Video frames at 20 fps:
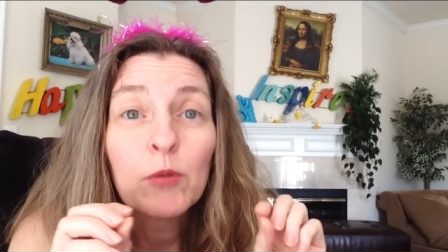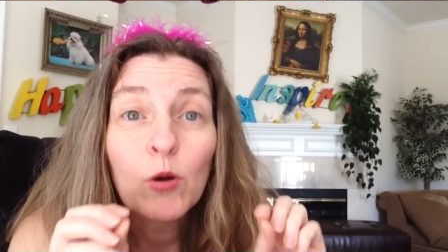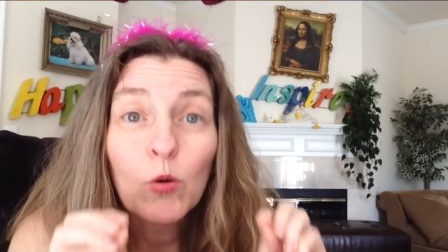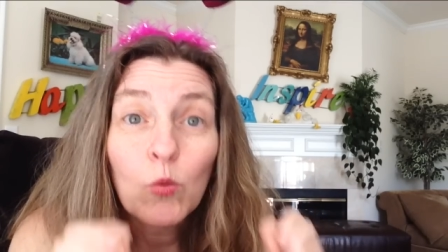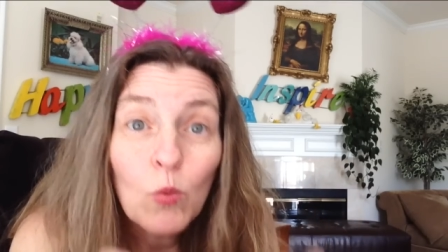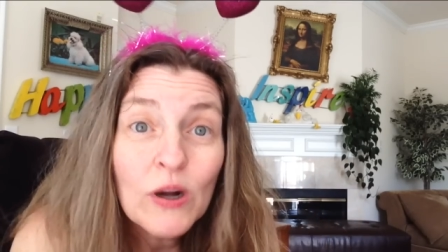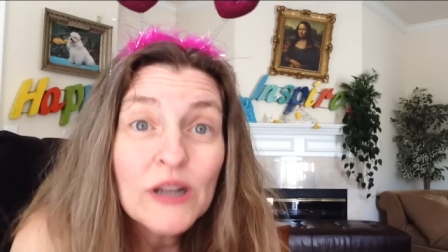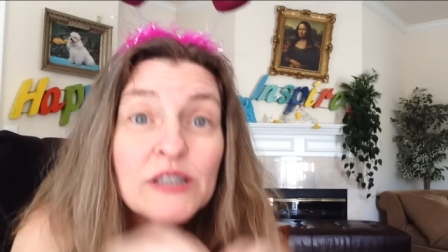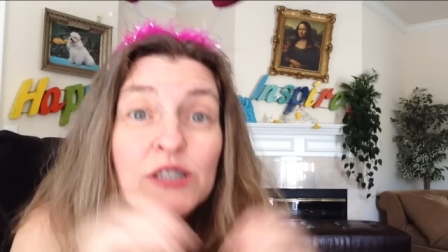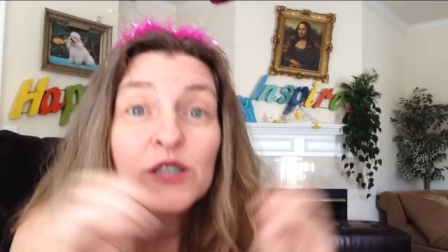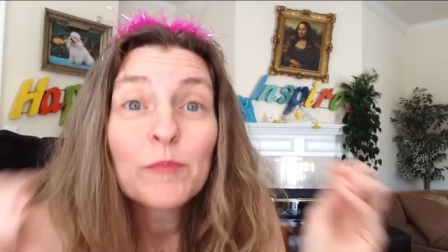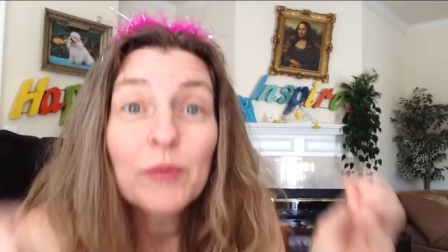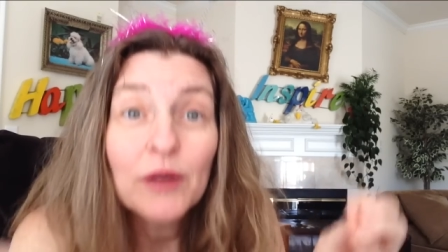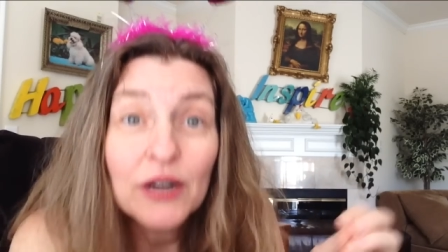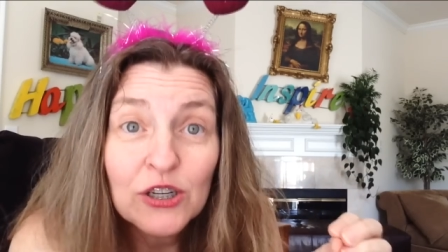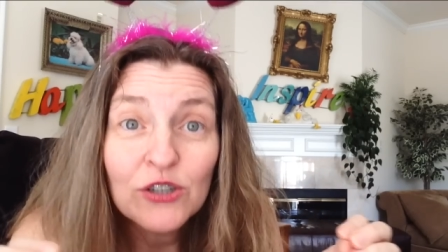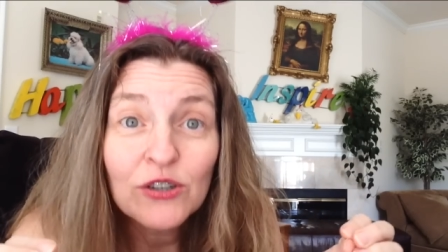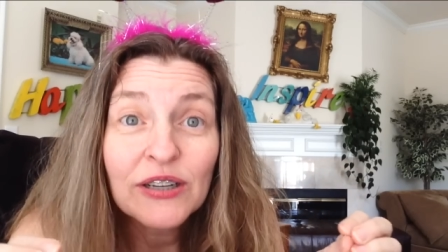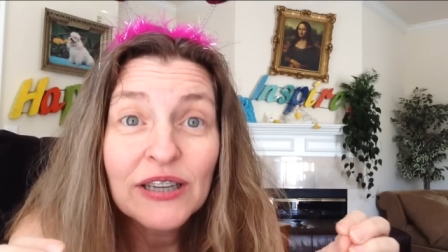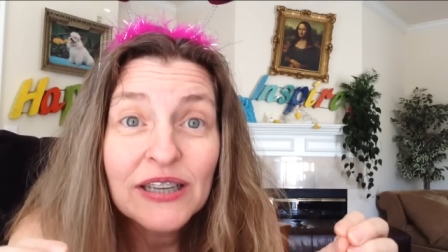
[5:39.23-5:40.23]
But once the
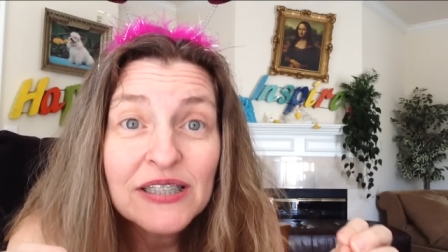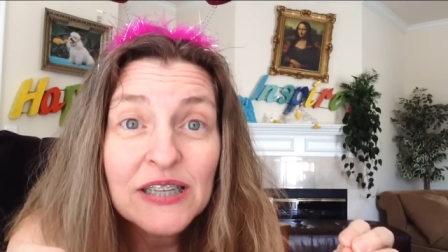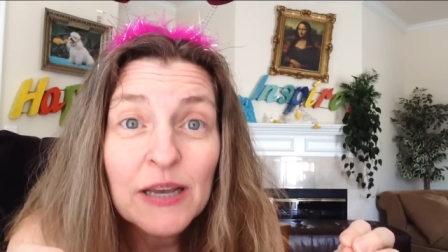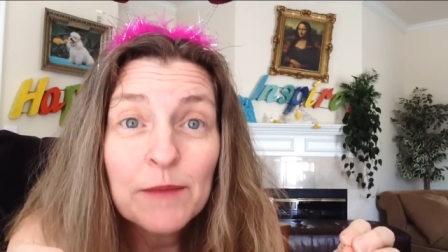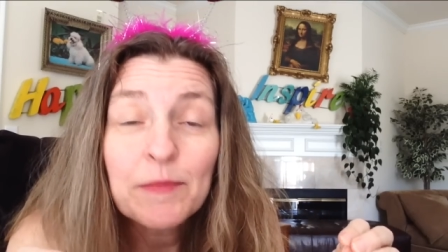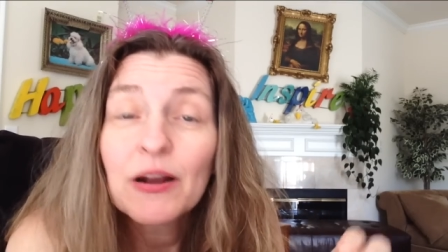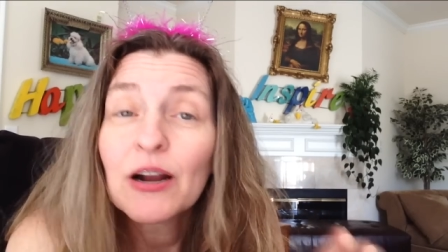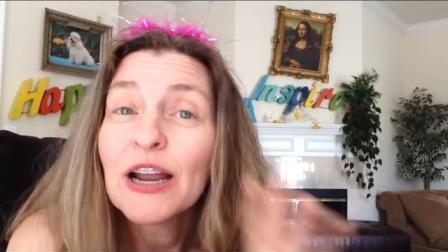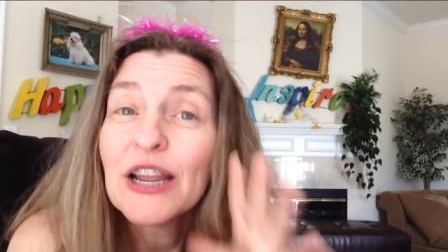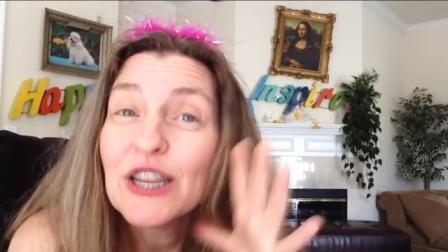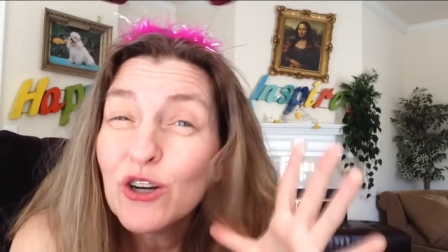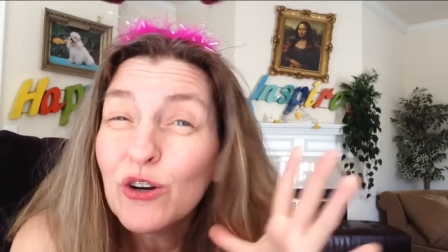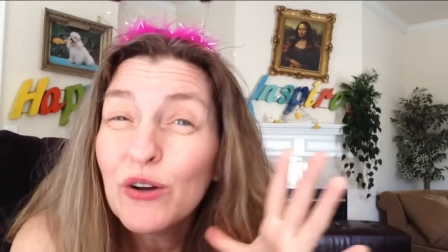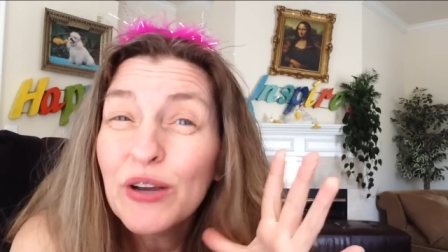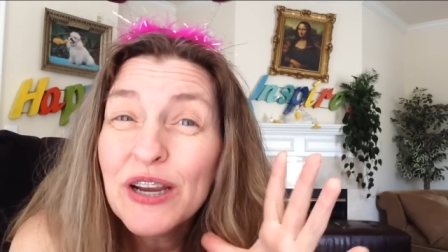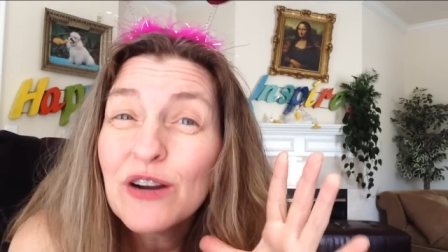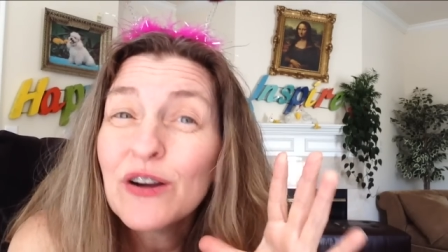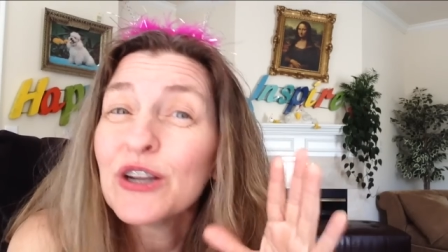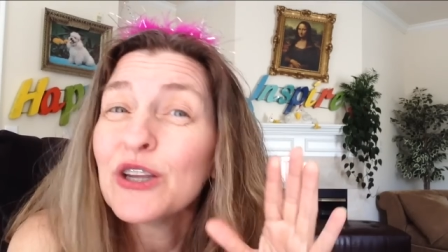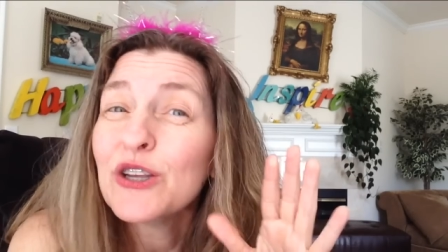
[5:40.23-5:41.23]
pressure gets up there, and you'll
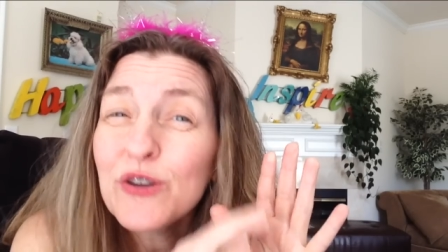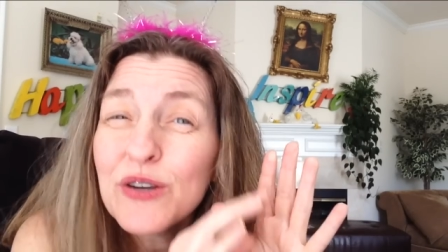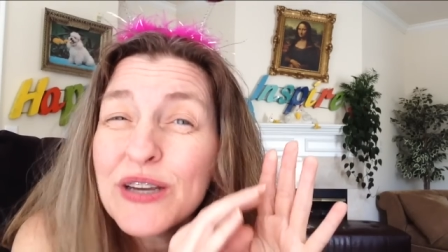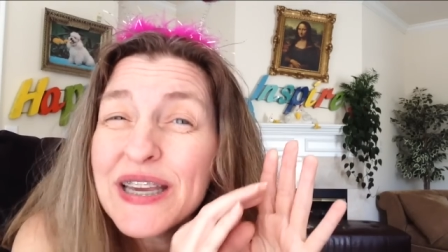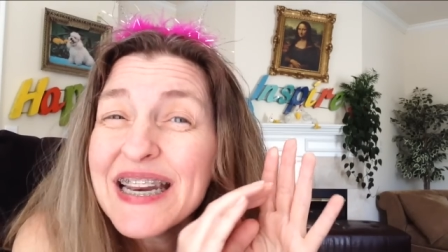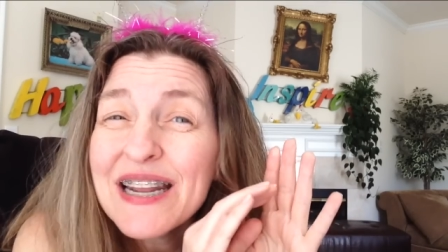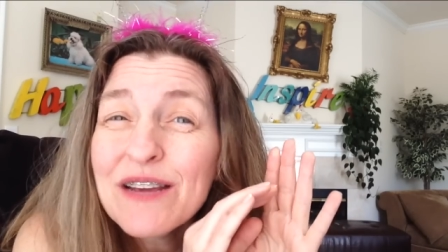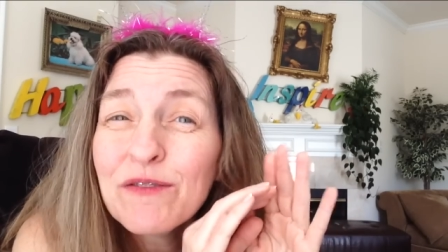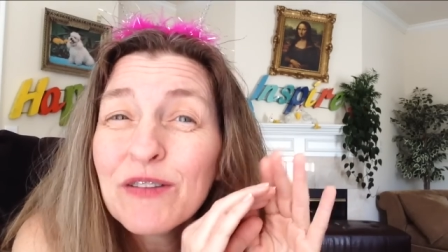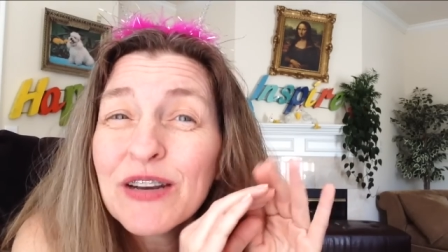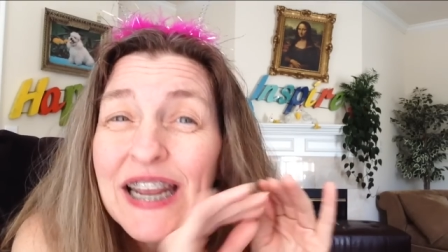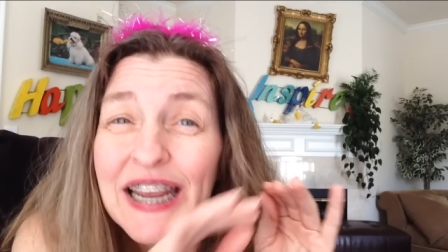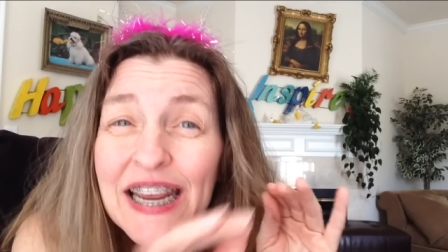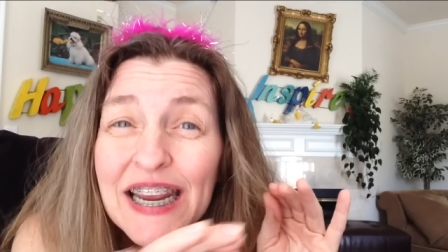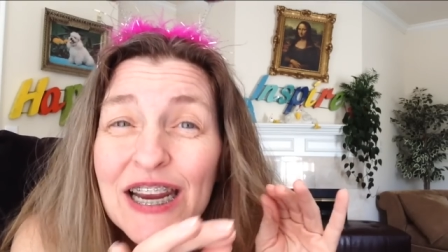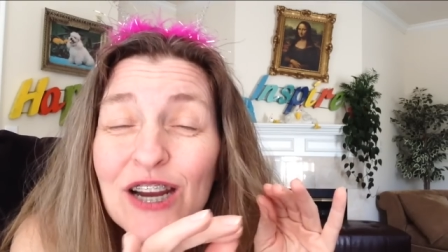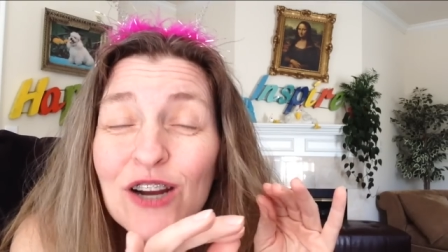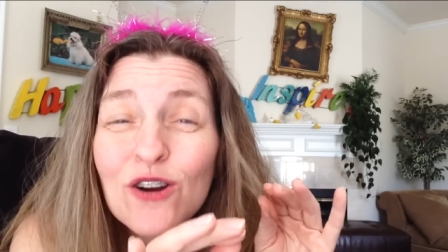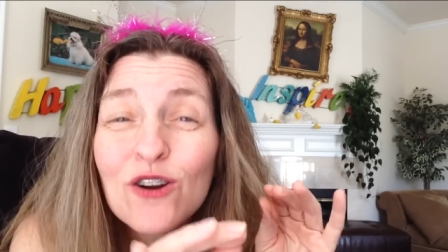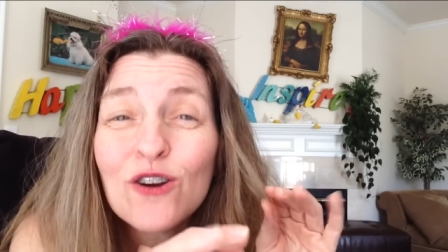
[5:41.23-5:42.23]
hear it, you can even
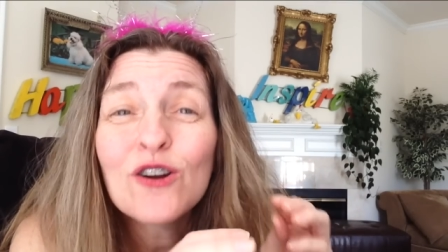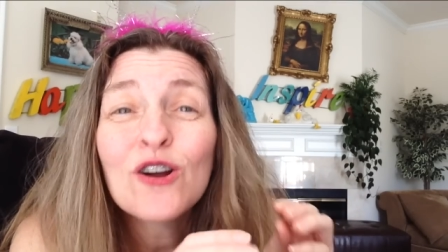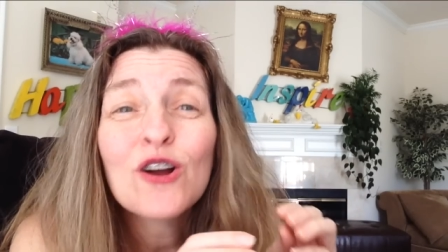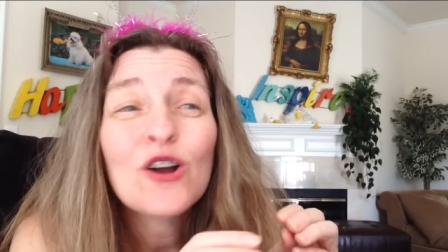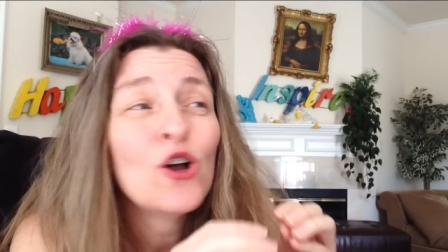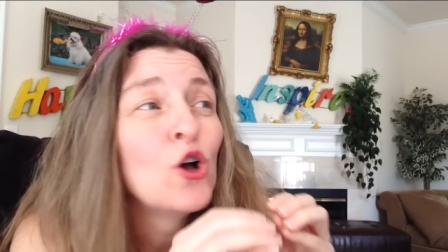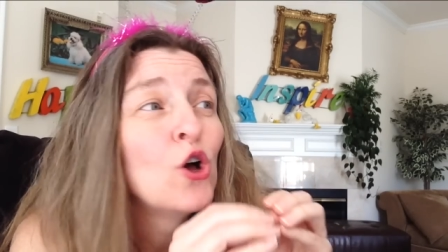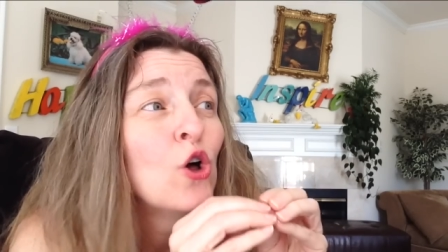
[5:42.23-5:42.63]
hear